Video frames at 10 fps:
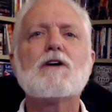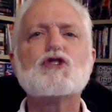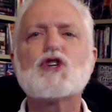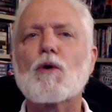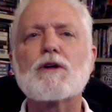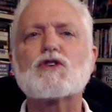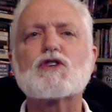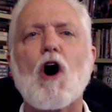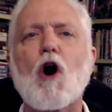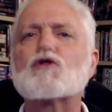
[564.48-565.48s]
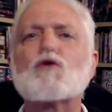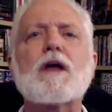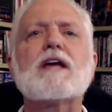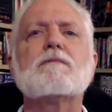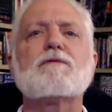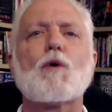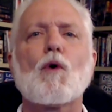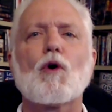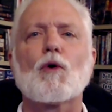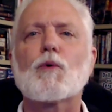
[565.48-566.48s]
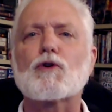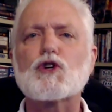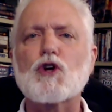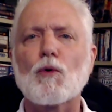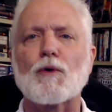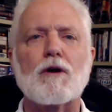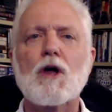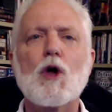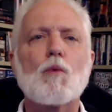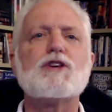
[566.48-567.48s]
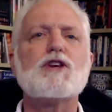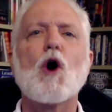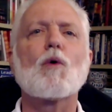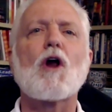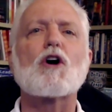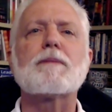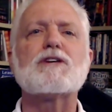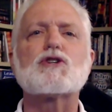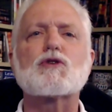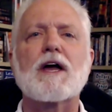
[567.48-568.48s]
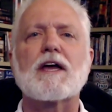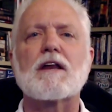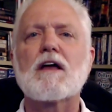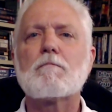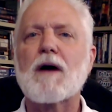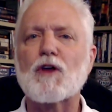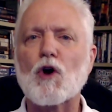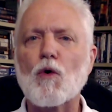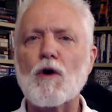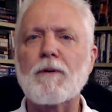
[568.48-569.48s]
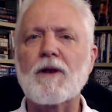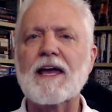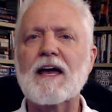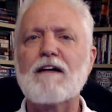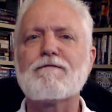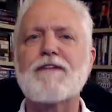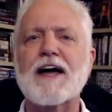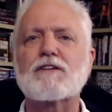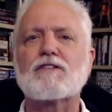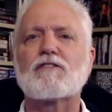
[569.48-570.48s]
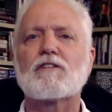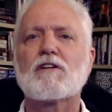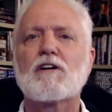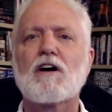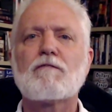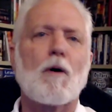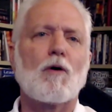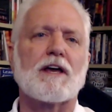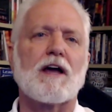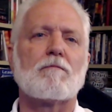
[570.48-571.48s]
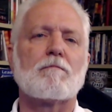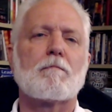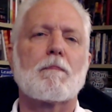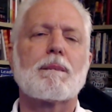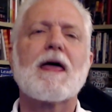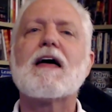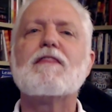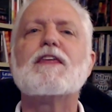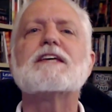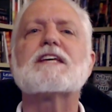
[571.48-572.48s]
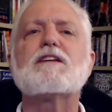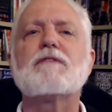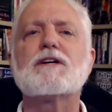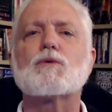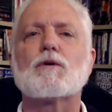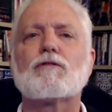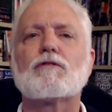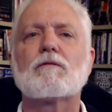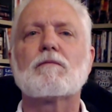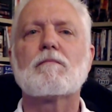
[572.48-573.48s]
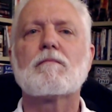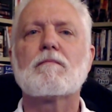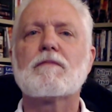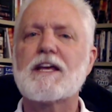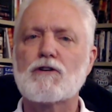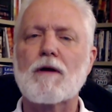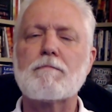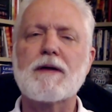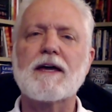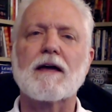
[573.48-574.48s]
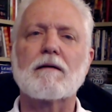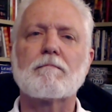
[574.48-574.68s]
Jonas Salk dreamed of a world where children would no longer be stricken by the crippling effects of polio. These individuals, they dream big.